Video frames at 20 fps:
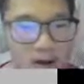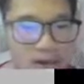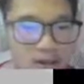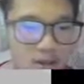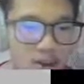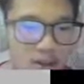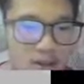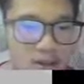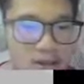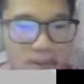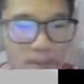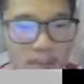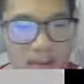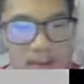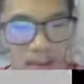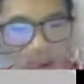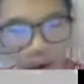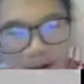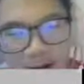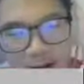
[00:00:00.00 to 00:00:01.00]
most of the
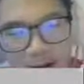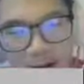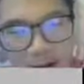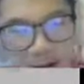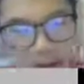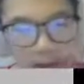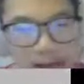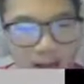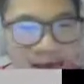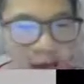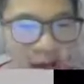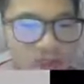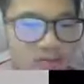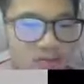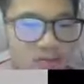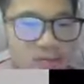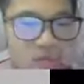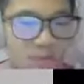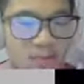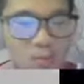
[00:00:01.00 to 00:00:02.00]
people think that
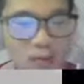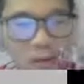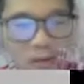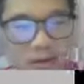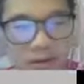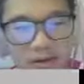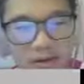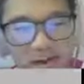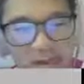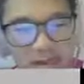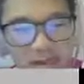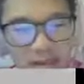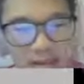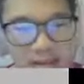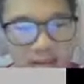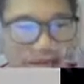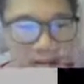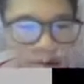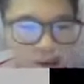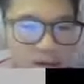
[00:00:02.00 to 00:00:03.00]
this will increase the
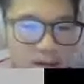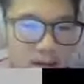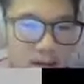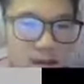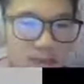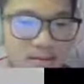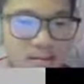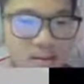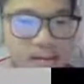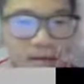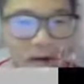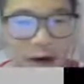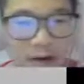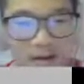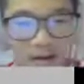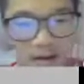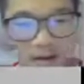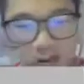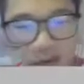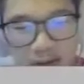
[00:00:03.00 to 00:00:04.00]
standard
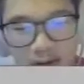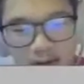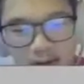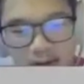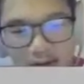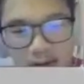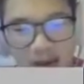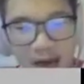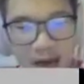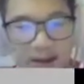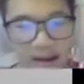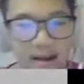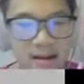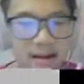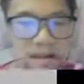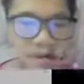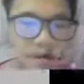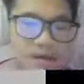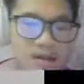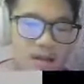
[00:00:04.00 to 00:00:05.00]
of living, and then
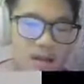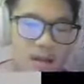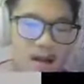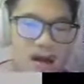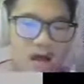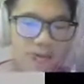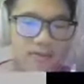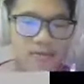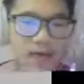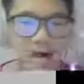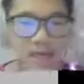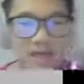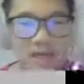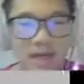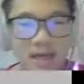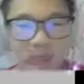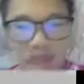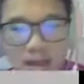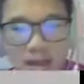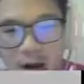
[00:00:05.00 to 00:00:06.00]
they are also
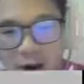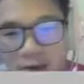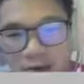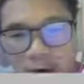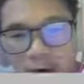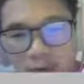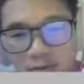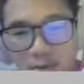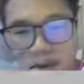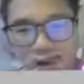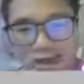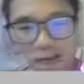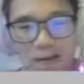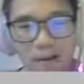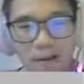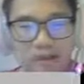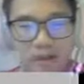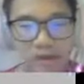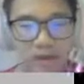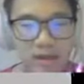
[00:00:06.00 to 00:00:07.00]
keen on the new
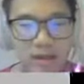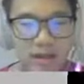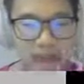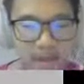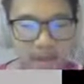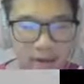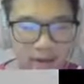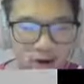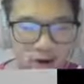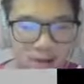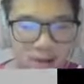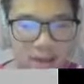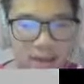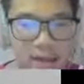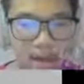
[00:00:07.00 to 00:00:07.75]
breakthrough in technology.